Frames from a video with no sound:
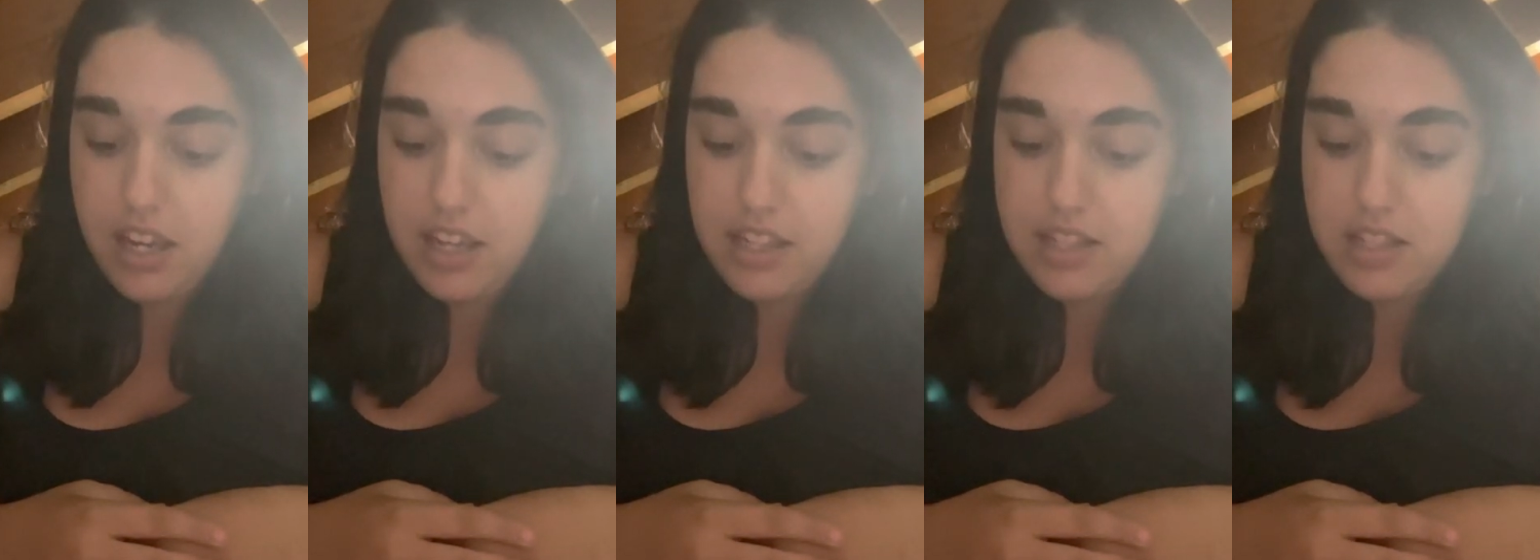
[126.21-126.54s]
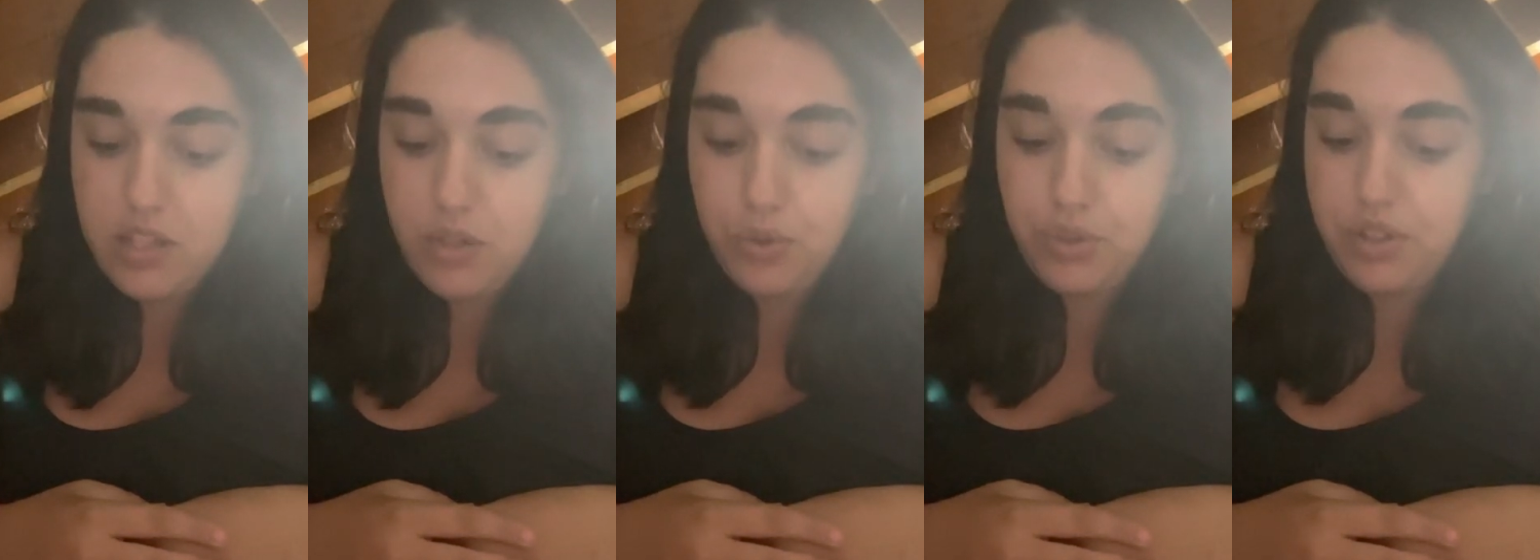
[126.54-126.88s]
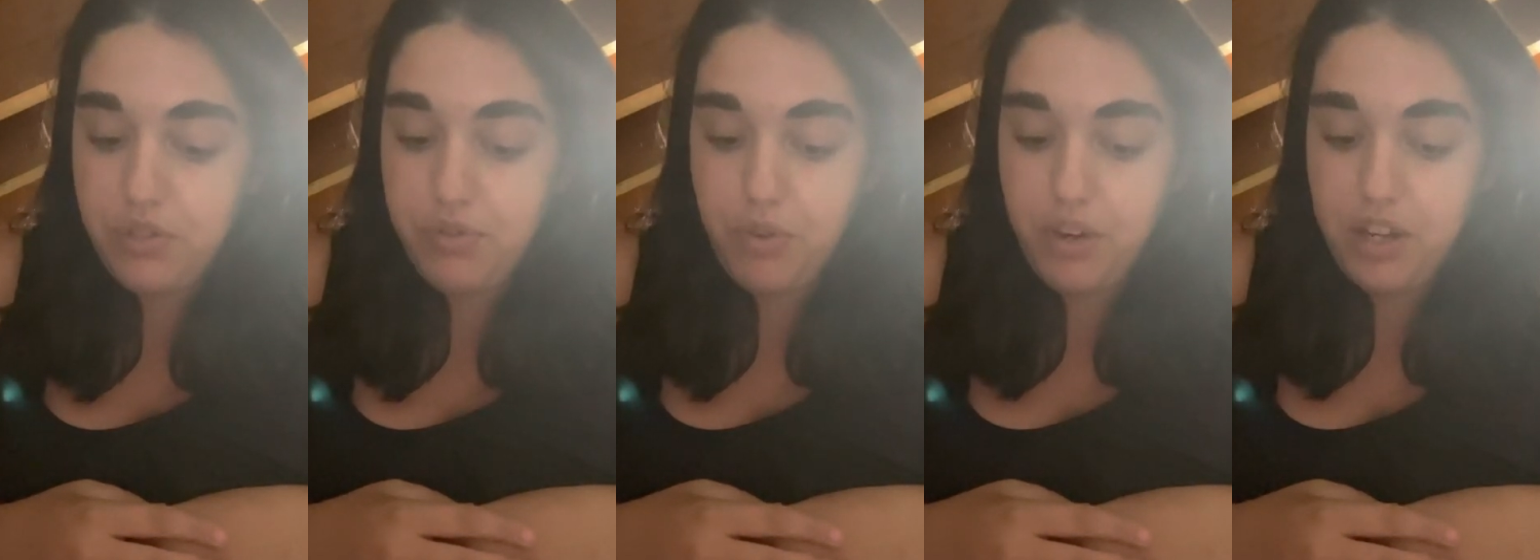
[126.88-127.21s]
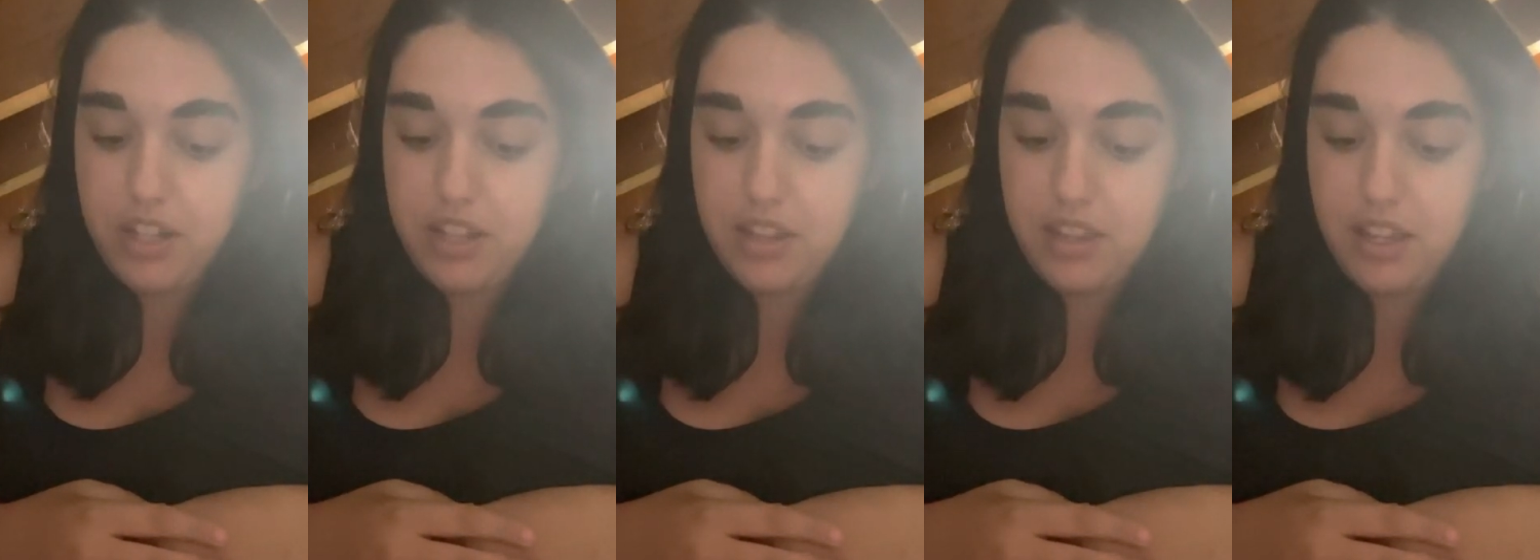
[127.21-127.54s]
is no
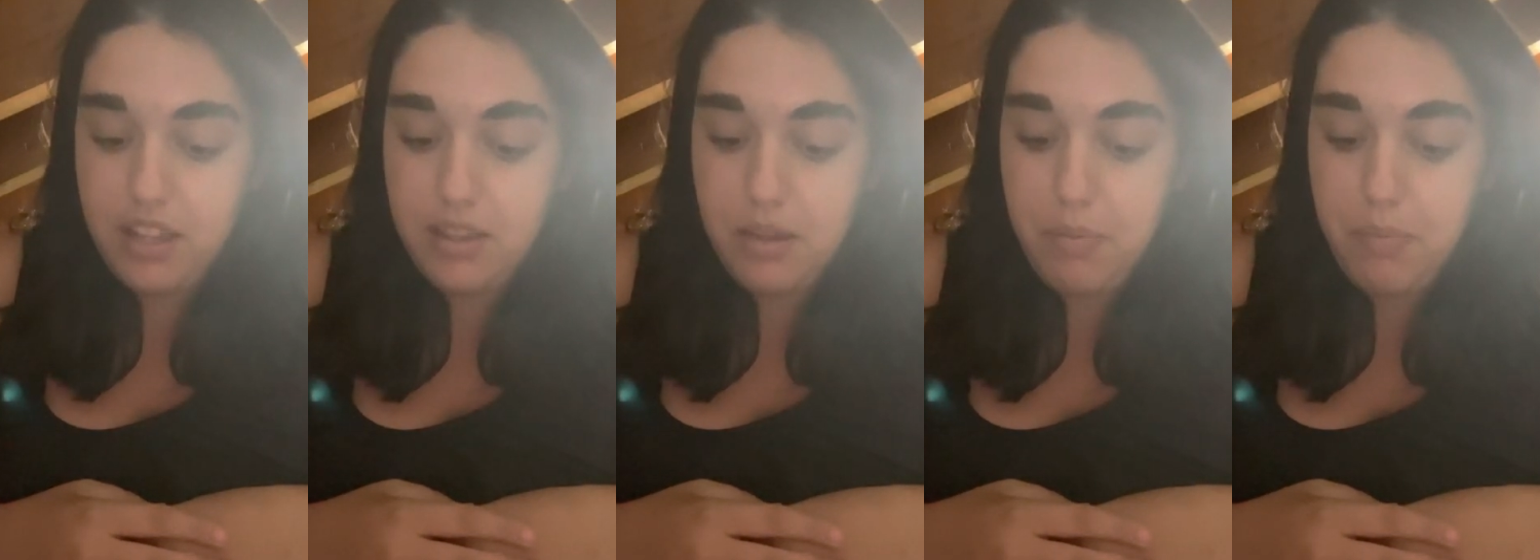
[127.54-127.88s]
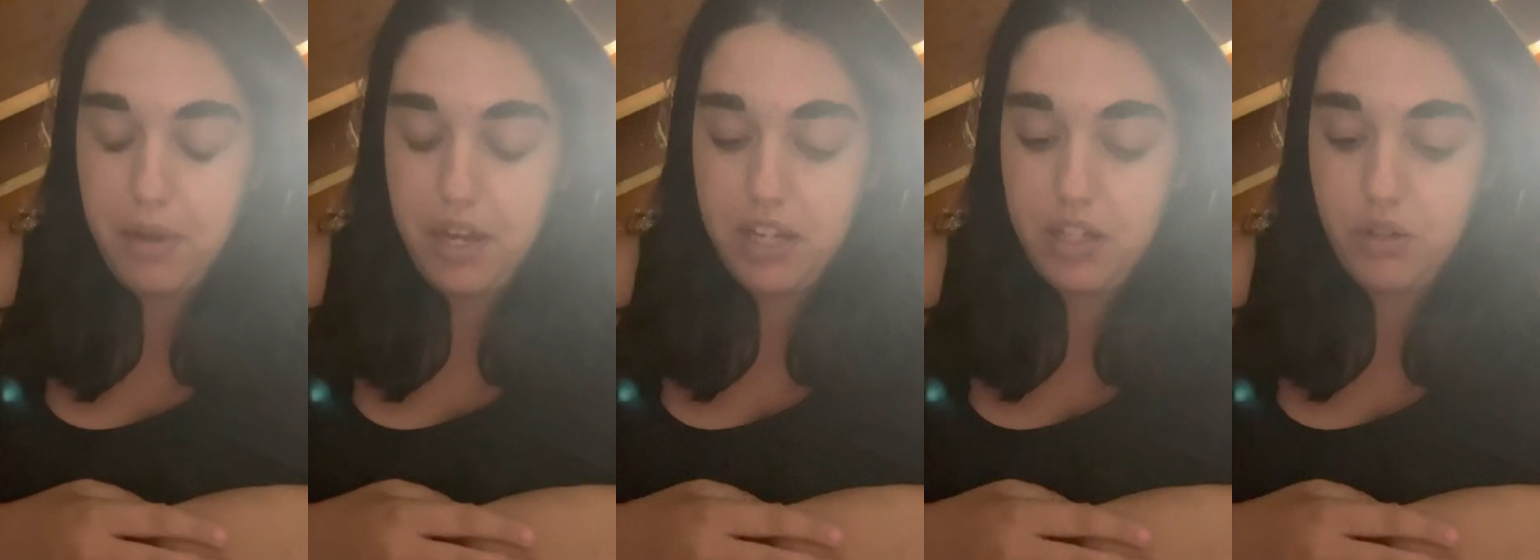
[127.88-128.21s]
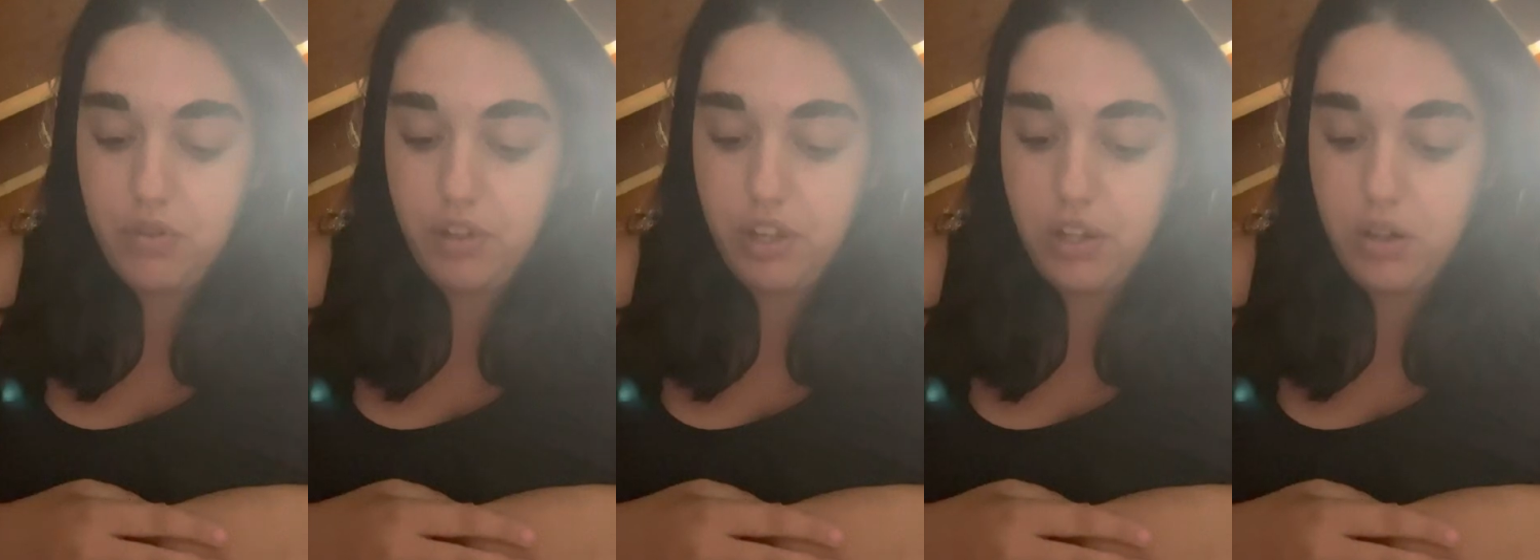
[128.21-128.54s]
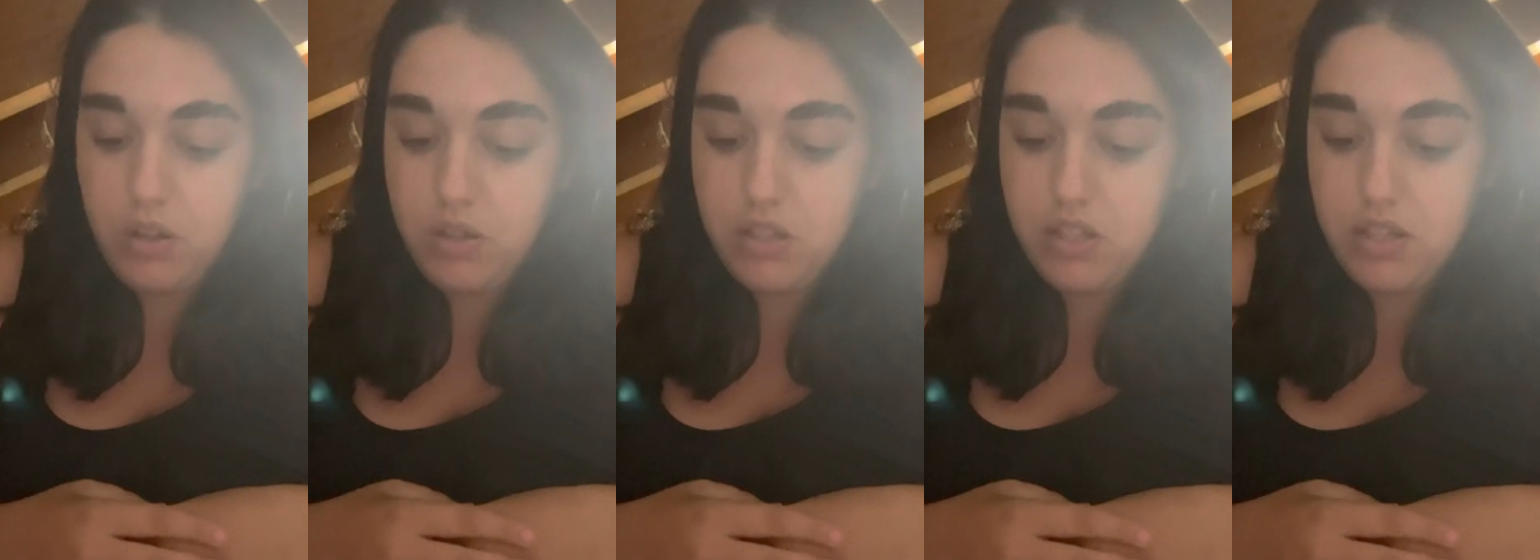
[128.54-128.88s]
different than the pain of a
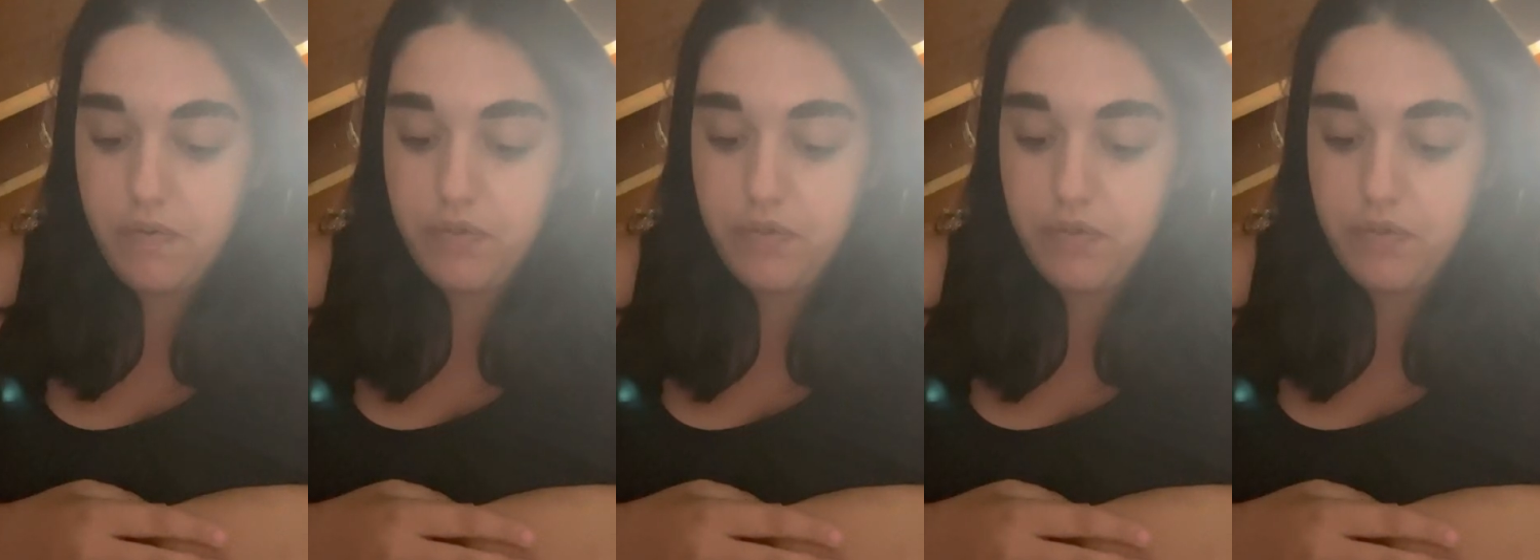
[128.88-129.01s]
loss.